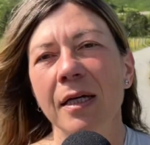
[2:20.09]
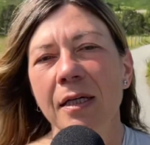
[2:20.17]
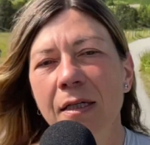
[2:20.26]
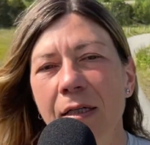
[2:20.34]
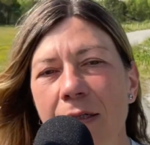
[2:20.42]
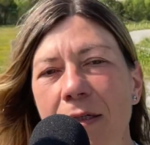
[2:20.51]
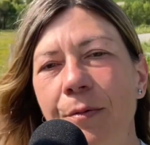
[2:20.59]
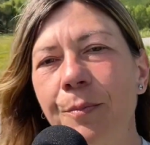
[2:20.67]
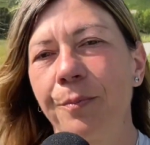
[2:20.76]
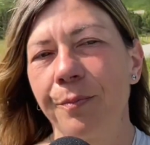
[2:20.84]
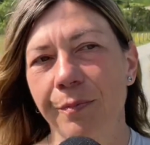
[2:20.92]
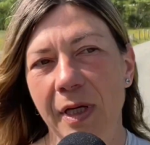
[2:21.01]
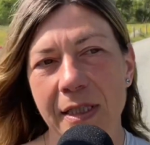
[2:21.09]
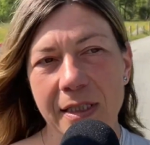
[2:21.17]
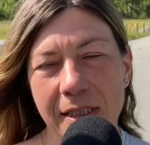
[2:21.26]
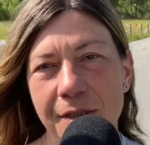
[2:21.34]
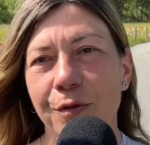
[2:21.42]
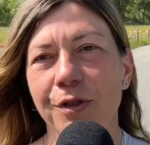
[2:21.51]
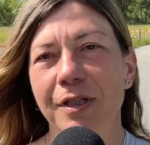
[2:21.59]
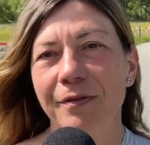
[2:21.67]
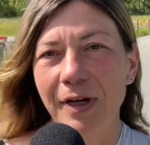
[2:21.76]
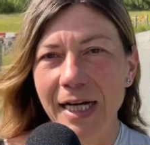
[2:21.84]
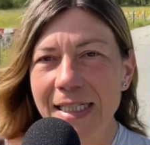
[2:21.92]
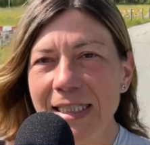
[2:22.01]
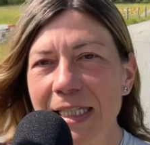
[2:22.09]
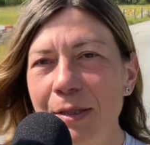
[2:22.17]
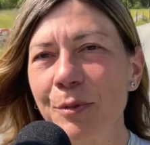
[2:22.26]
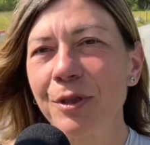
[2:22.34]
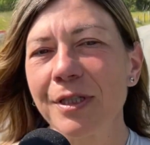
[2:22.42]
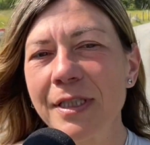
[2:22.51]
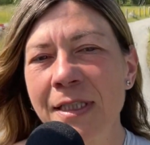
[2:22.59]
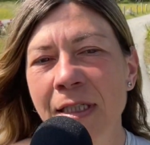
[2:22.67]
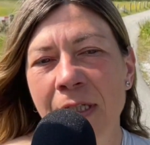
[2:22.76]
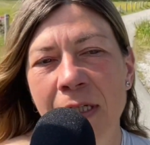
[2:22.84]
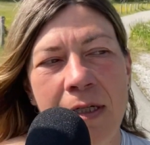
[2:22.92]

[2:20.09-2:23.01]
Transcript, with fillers: um, and these were white animals.